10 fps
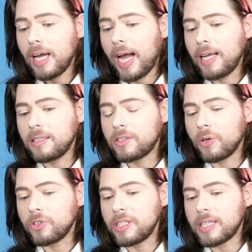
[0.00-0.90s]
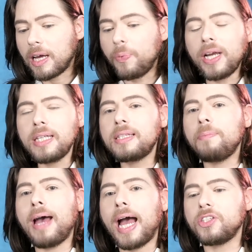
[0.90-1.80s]
And so she's like, what is the
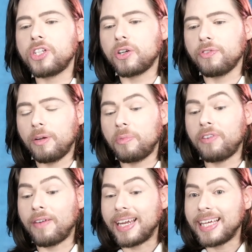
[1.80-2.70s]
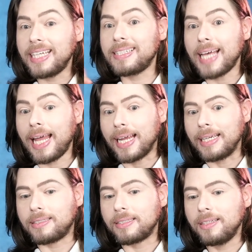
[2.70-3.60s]
magic of number 5? And he said
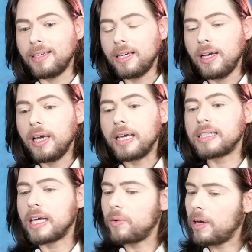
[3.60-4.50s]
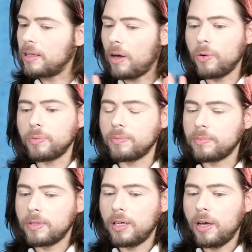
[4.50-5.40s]
it. He's like, oh,
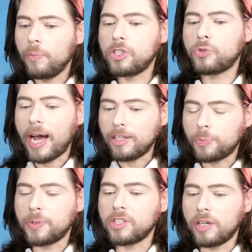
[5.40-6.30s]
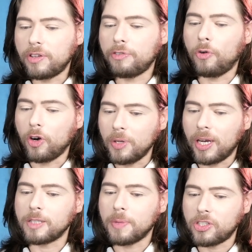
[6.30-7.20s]
we try to preserve the
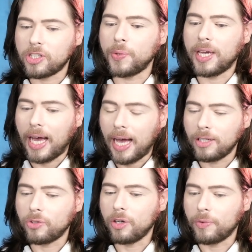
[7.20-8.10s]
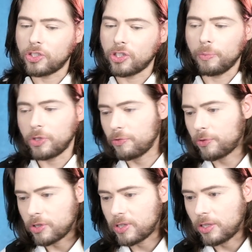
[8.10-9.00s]
formula as much as we can to the original, which of
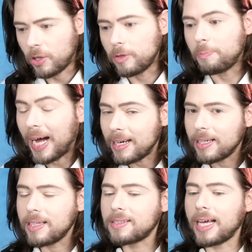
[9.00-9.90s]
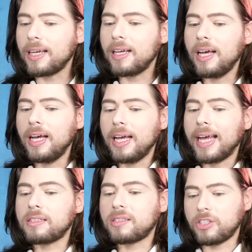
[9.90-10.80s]
course they don't. But he said,
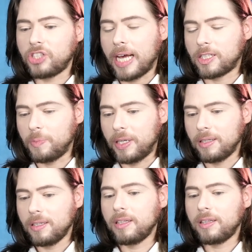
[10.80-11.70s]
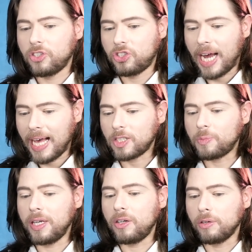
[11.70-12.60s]
it's the jasmine. The
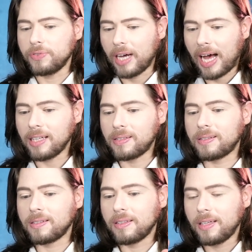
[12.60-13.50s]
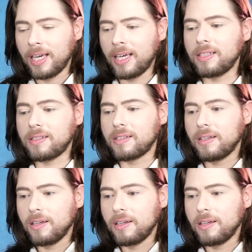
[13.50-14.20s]
jasmine of Grasse is